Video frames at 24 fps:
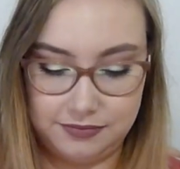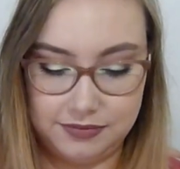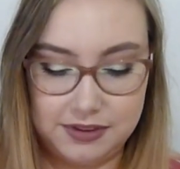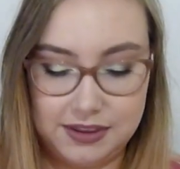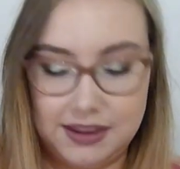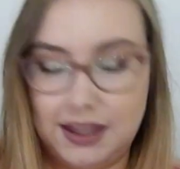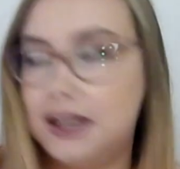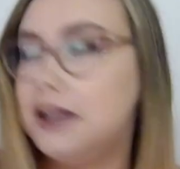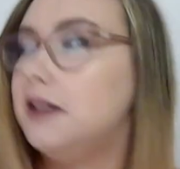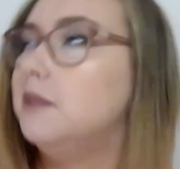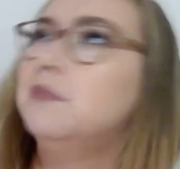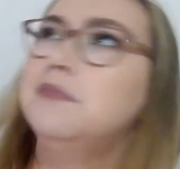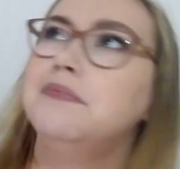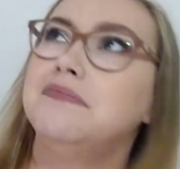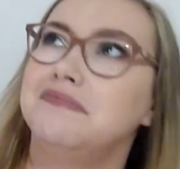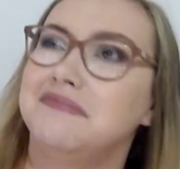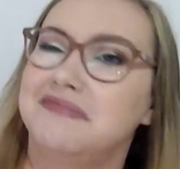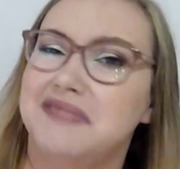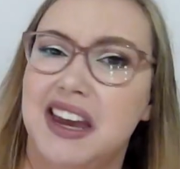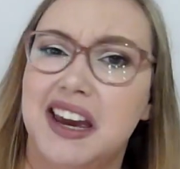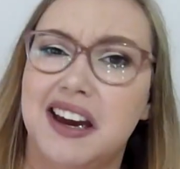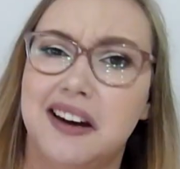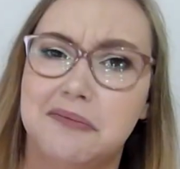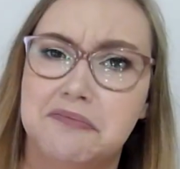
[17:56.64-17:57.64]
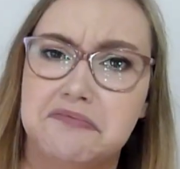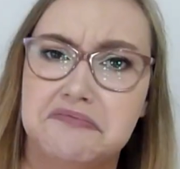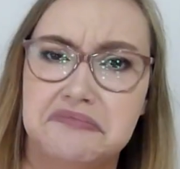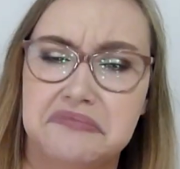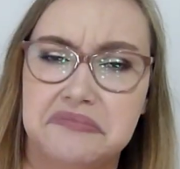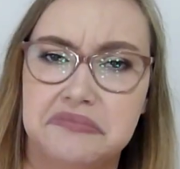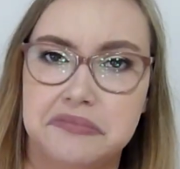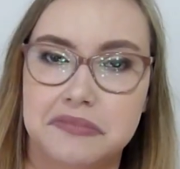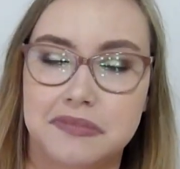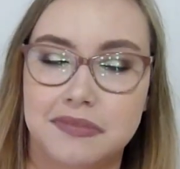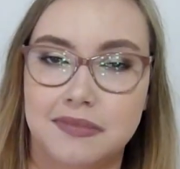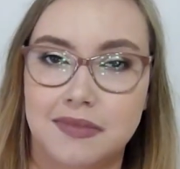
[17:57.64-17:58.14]
theme, yeah,
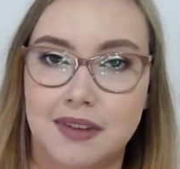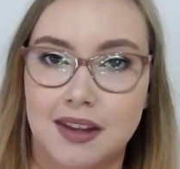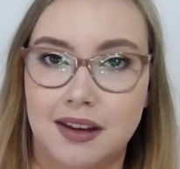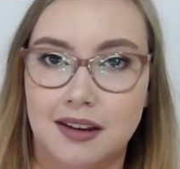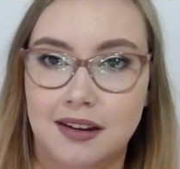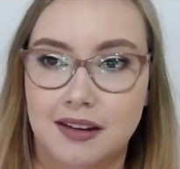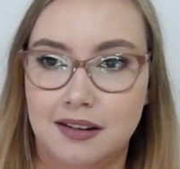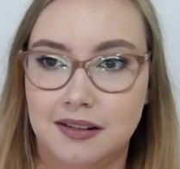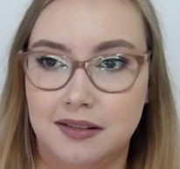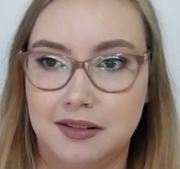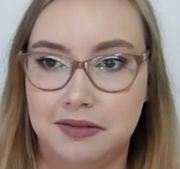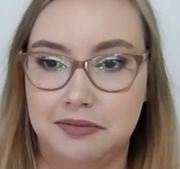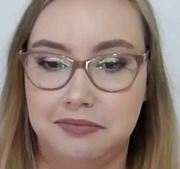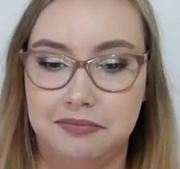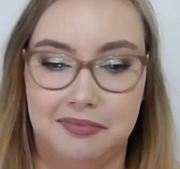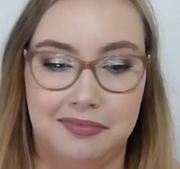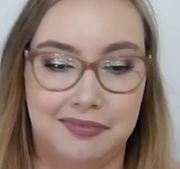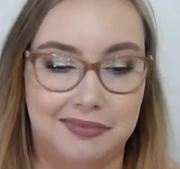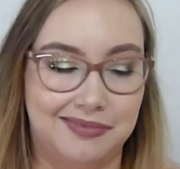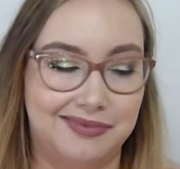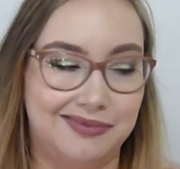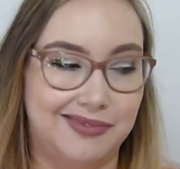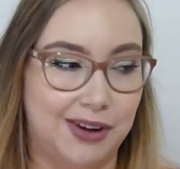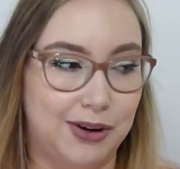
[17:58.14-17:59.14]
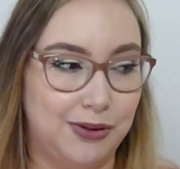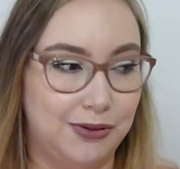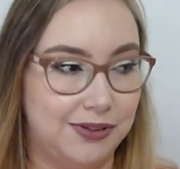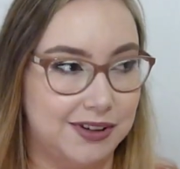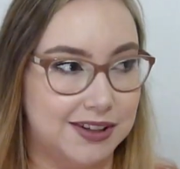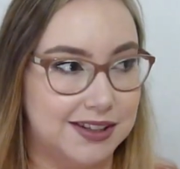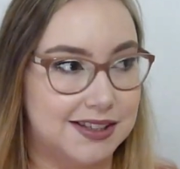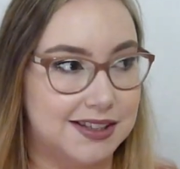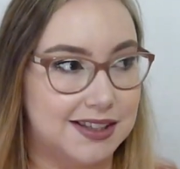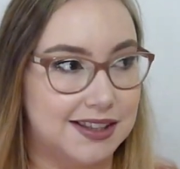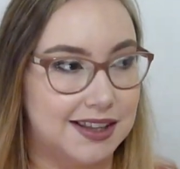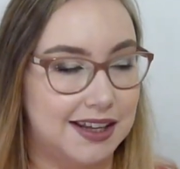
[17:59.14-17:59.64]
I don't know if
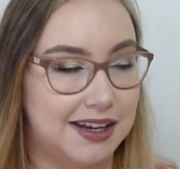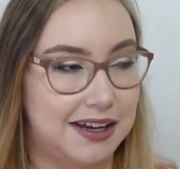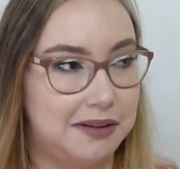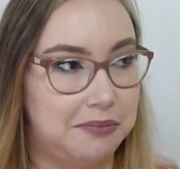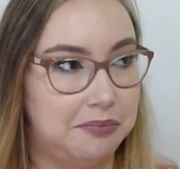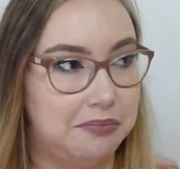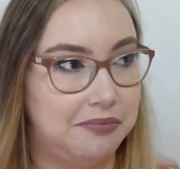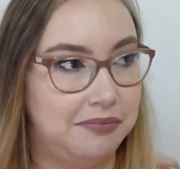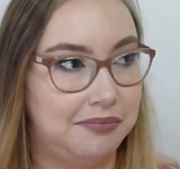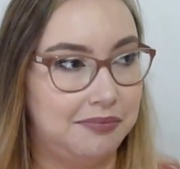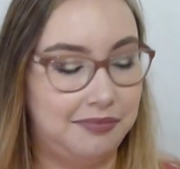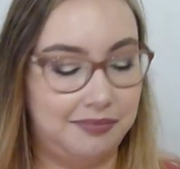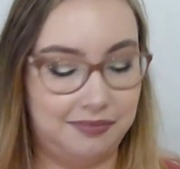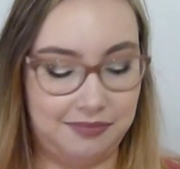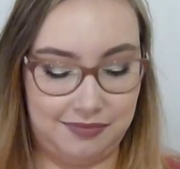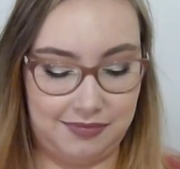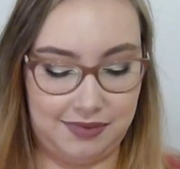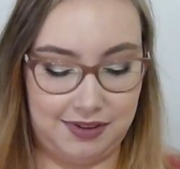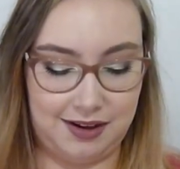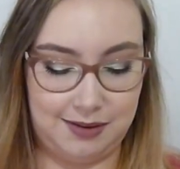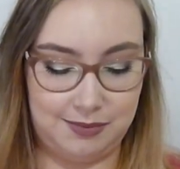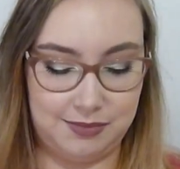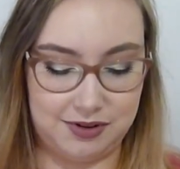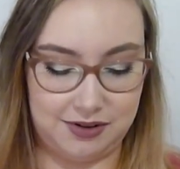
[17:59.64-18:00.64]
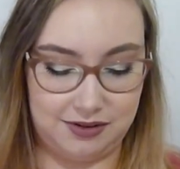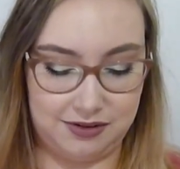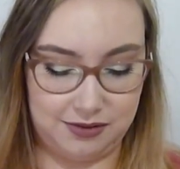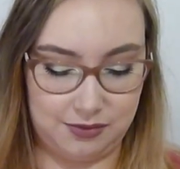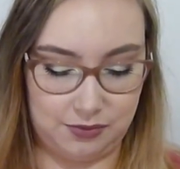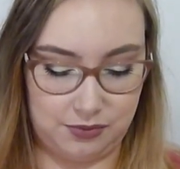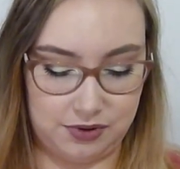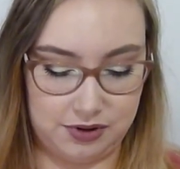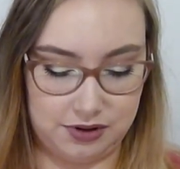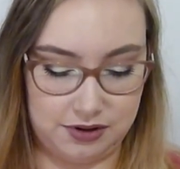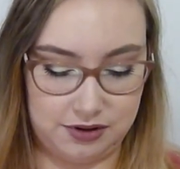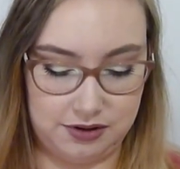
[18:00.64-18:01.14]
it's theme. Theme's not the
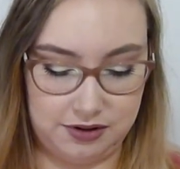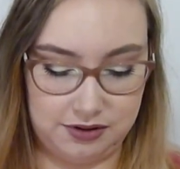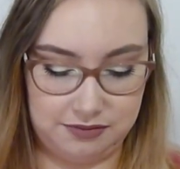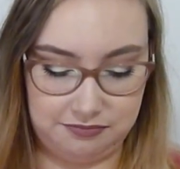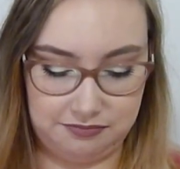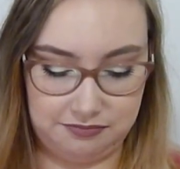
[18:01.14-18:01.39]
word.